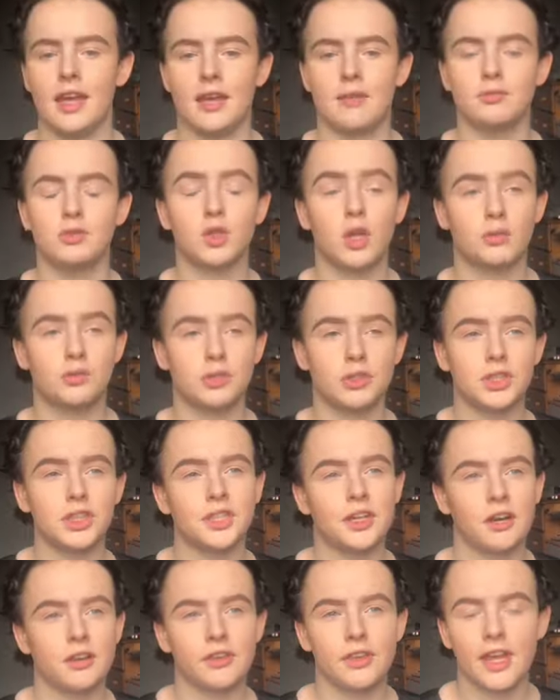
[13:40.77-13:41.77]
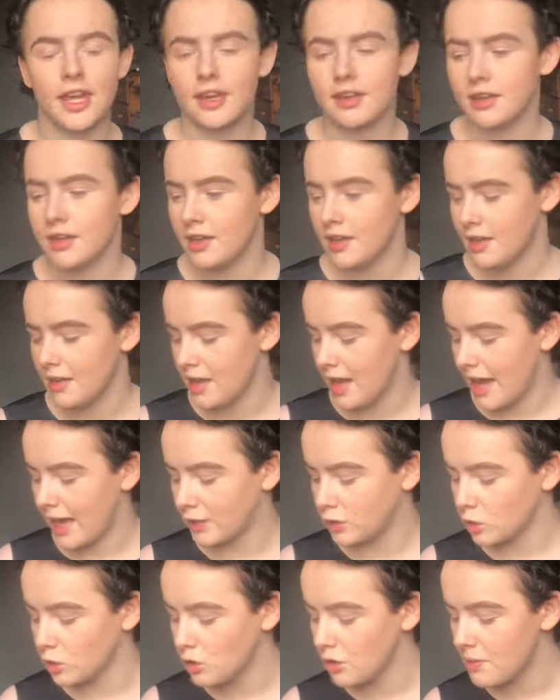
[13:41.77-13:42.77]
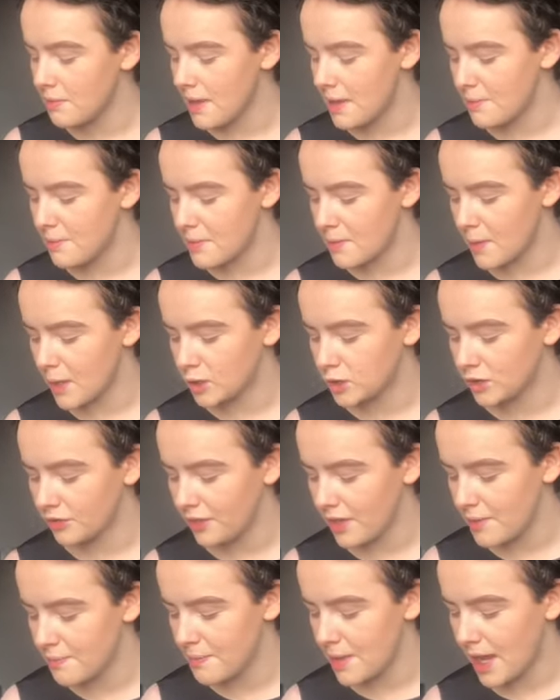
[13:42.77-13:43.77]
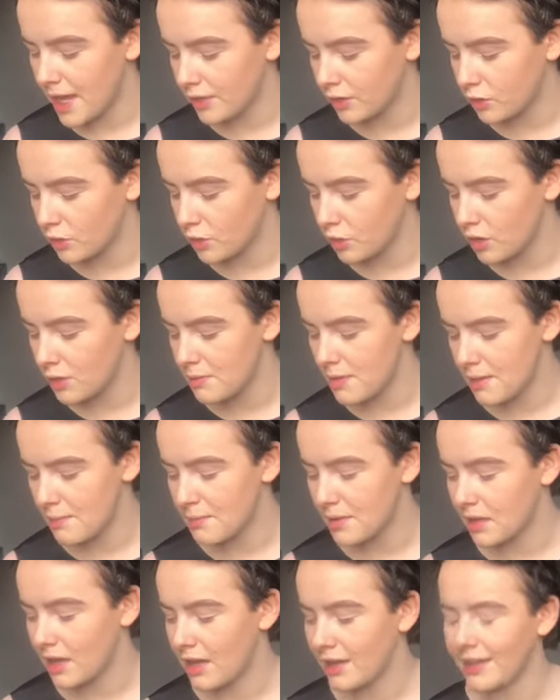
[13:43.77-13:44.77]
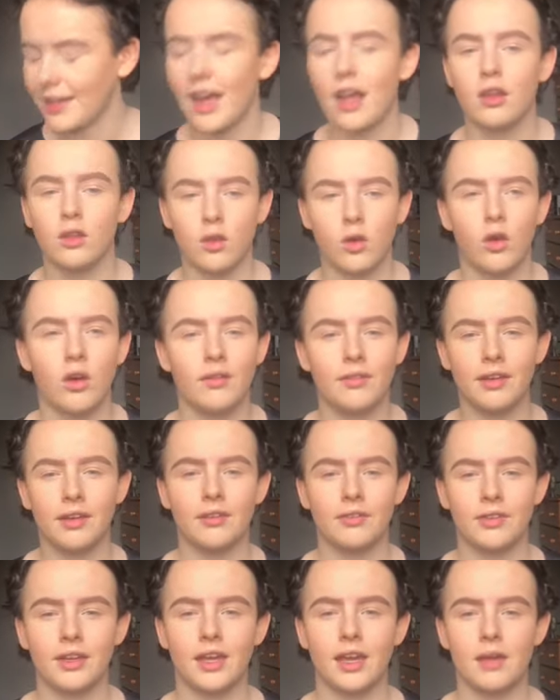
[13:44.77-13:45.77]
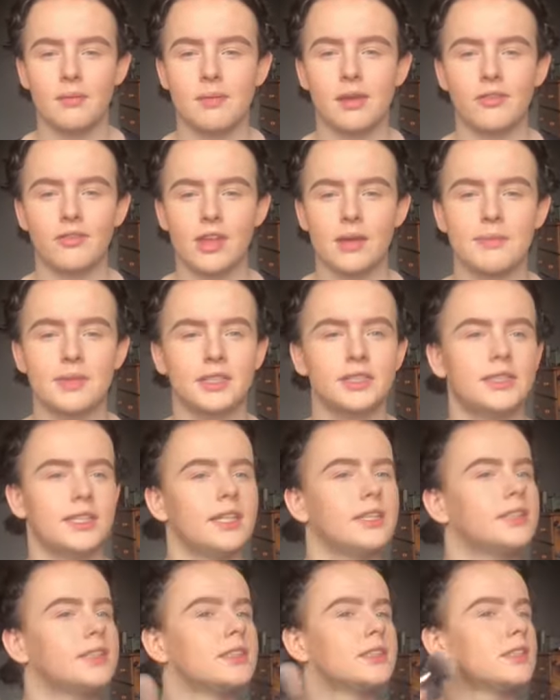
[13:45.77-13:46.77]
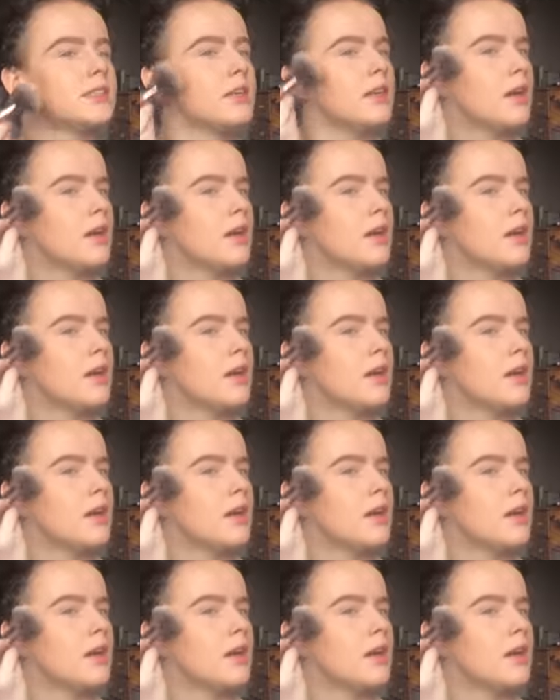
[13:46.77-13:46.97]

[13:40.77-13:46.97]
So I was really young then. I don't remember much of it, but I do remember like a lot of it, if you get me, if that makes sense.